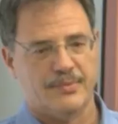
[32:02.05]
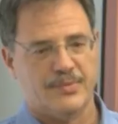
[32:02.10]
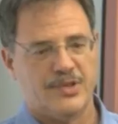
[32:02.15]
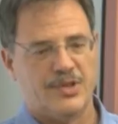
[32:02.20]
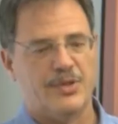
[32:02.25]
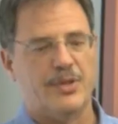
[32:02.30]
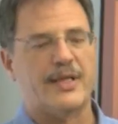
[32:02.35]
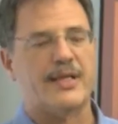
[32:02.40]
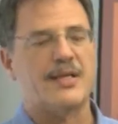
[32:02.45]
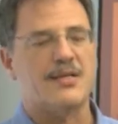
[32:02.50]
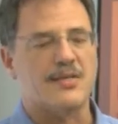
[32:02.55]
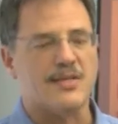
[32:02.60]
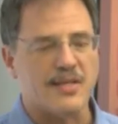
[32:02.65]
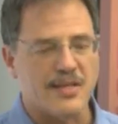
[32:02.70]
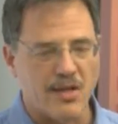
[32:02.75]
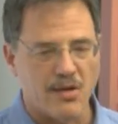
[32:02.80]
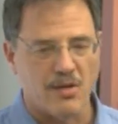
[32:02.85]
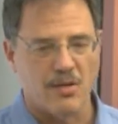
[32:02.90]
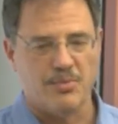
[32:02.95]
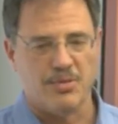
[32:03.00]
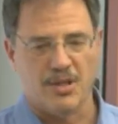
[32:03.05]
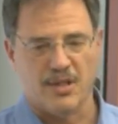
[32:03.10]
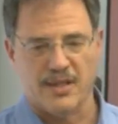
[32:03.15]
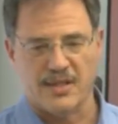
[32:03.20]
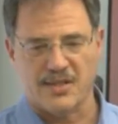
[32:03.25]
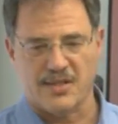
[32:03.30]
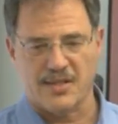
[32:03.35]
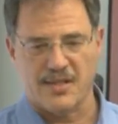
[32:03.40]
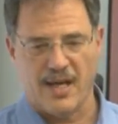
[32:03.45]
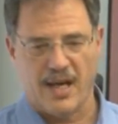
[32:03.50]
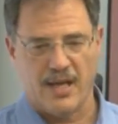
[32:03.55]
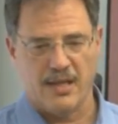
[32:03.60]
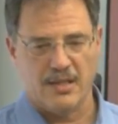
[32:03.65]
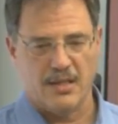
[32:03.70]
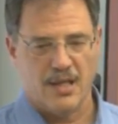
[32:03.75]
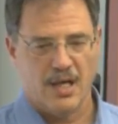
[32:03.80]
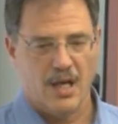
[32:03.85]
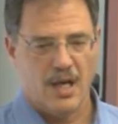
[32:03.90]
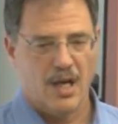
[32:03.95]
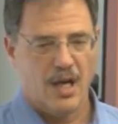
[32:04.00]
to a considerable extent,
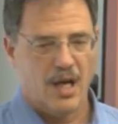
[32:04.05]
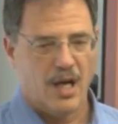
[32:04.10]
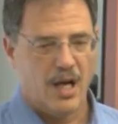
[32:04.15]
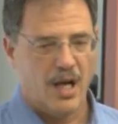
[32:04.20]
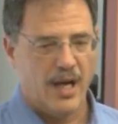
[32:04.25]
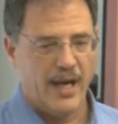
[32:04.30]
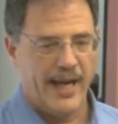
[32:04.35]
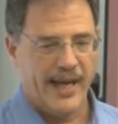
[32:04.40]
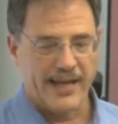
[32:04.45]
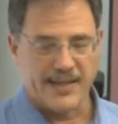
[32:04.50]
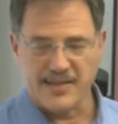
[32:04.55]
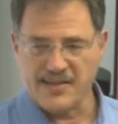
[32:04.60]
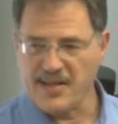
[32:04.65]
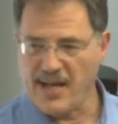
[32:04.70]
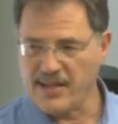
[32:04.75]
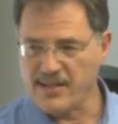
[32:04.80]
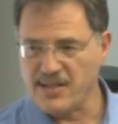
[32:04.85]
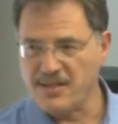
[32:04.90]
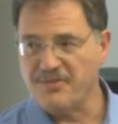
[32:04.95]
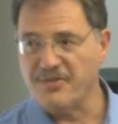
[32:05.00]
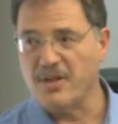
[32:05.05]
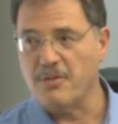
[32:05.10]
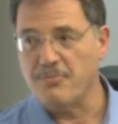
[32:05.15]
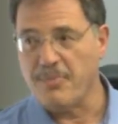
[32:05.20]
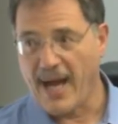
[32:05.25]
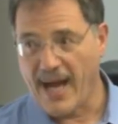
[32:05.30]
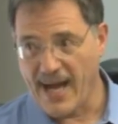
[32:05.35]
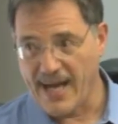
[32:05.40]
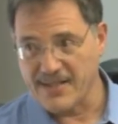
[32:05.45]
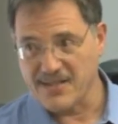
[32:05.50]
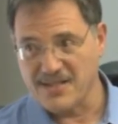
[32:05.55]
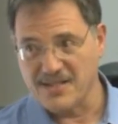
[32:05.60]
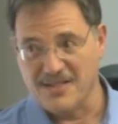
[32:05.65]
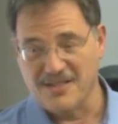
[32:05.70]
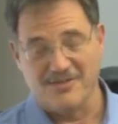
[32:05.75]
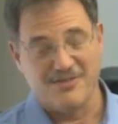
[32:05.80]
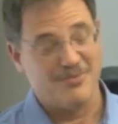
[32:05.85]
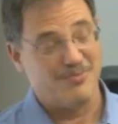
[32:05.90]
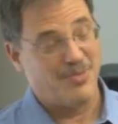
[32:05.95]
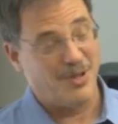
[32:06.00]
uh, excessively
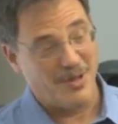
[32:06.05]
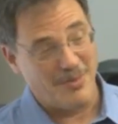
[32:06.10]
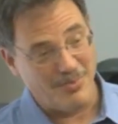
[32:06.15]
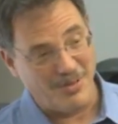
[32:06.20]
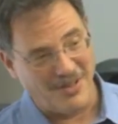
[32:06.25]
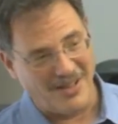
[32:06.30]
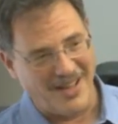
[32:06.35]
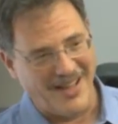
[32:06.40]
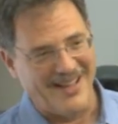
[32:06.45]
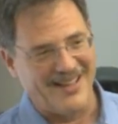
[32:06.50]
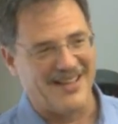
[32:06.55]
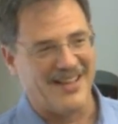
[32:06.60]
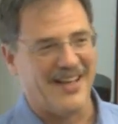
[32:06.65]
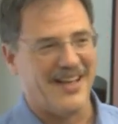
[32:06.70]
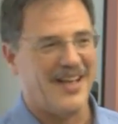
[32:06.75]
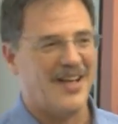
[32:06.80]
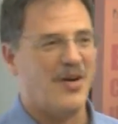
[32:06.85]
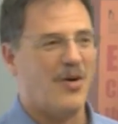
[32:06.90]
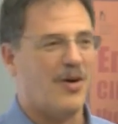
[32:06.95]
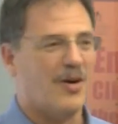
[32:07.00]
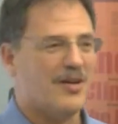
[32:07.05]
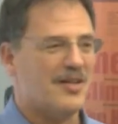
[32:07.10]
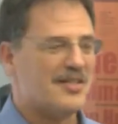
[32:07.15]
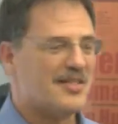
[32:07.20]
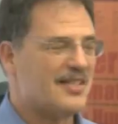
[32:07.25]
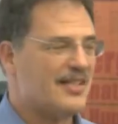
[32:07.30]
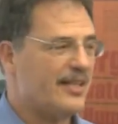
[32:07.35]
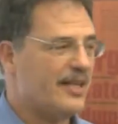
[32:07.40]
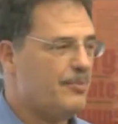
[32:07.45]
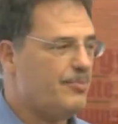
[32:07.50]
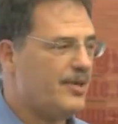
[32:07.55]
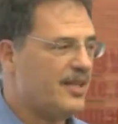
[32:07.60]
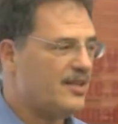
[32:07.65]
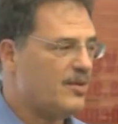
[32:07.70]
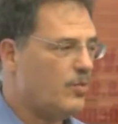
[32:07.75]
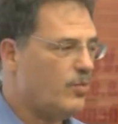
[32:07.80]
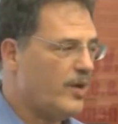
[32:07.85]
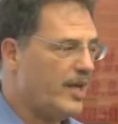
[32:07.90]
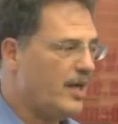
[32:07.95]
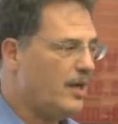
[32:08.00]
passive, put it politely, or asleep at
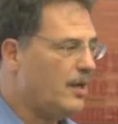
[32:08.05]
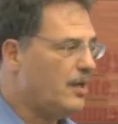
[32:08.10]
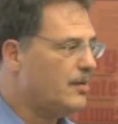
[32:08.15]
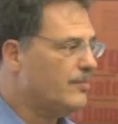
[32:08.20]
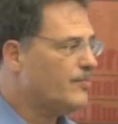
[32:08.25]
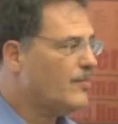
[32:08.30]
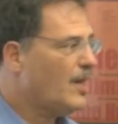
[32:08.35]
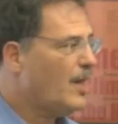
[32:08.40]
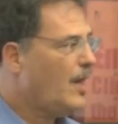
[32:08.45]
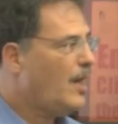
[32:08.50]
the wheel.